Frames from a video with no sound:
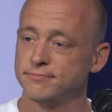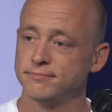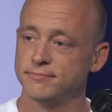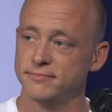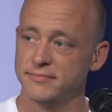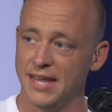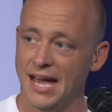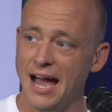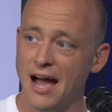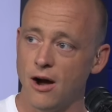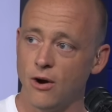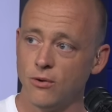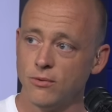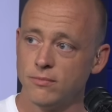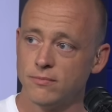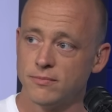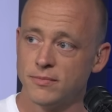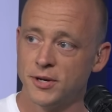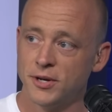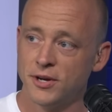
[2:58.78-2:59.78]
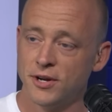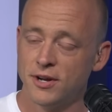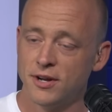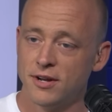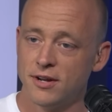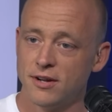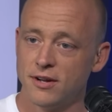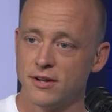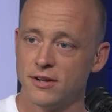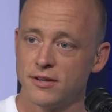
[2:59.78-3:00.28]
Now,
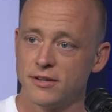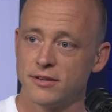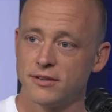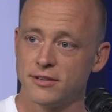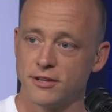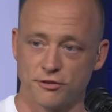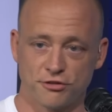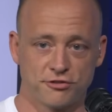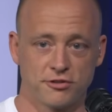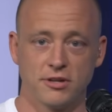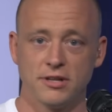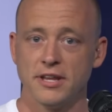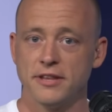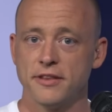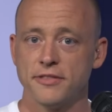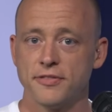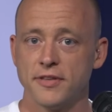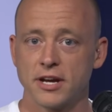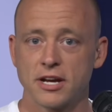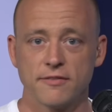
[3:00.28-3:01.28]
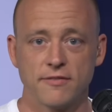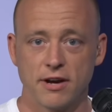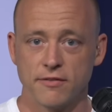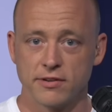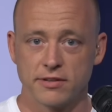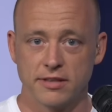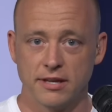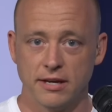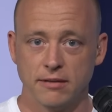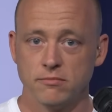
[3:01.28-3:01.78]
they're still in the thick of
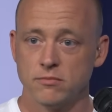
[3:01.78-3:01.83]
everything.